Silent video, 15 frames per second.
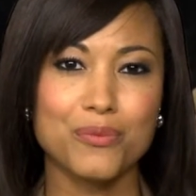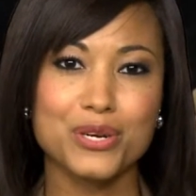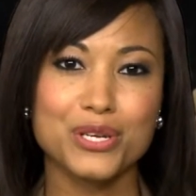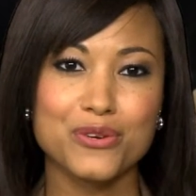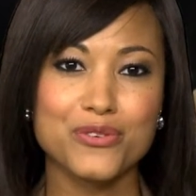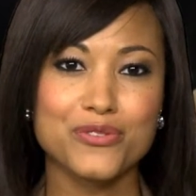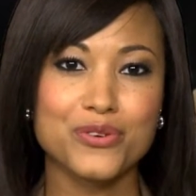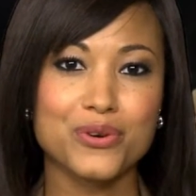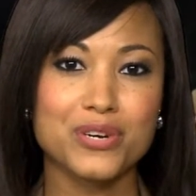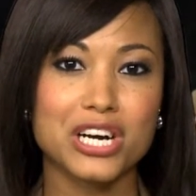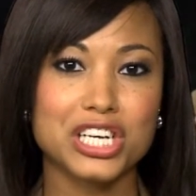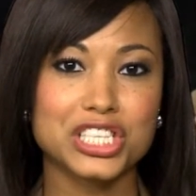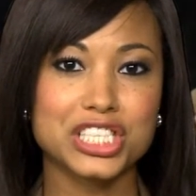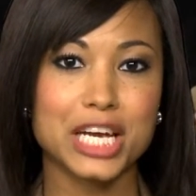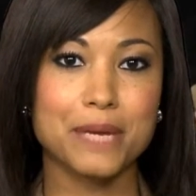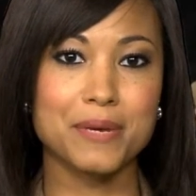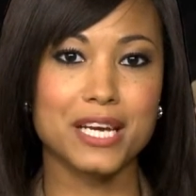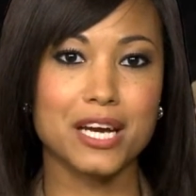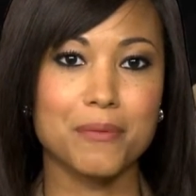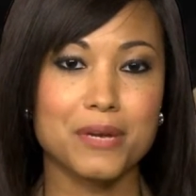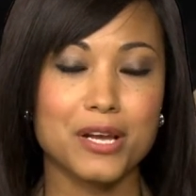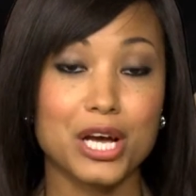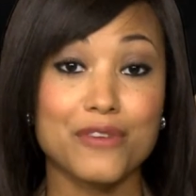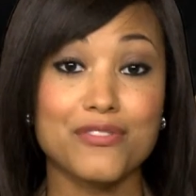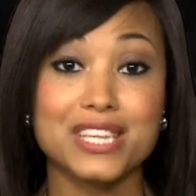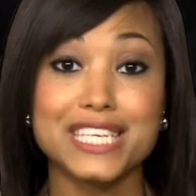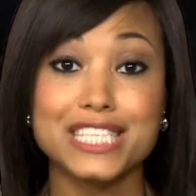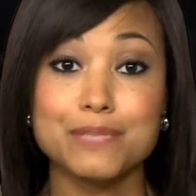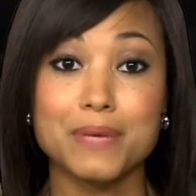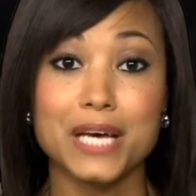What are your forecasts shaping up like for
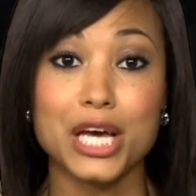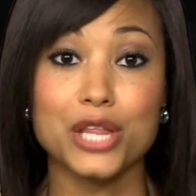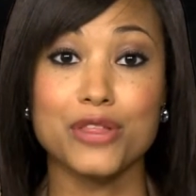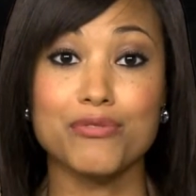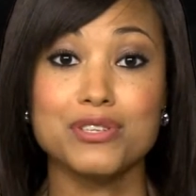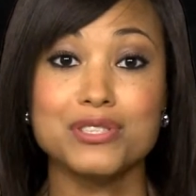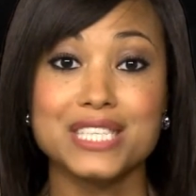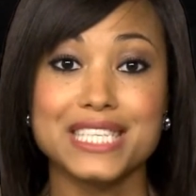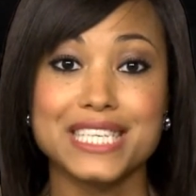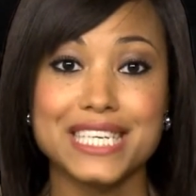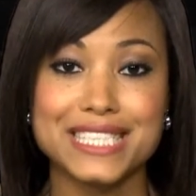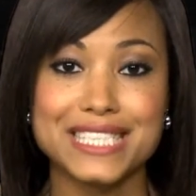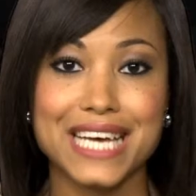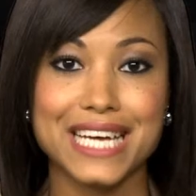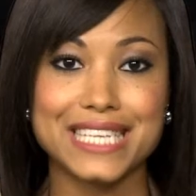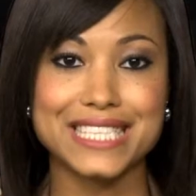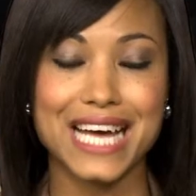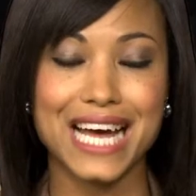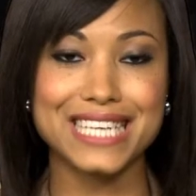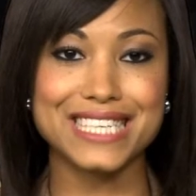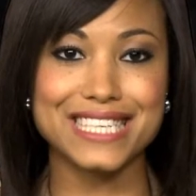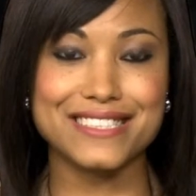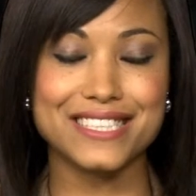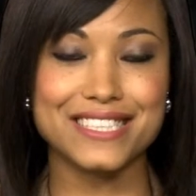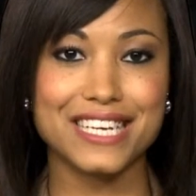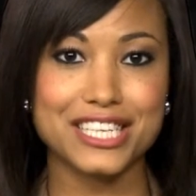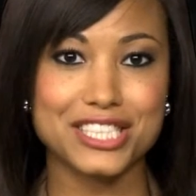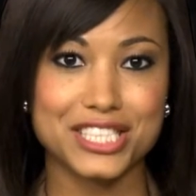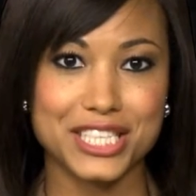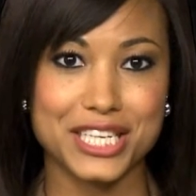this pair through to year's end and into
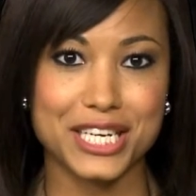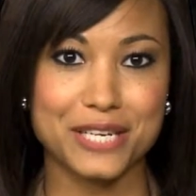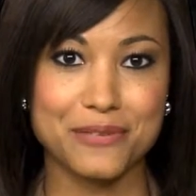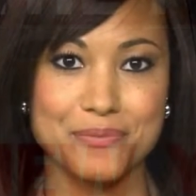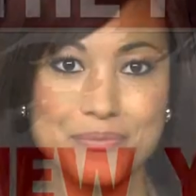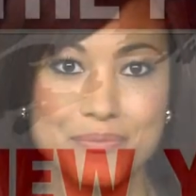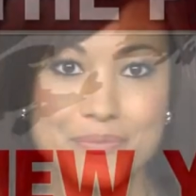next year?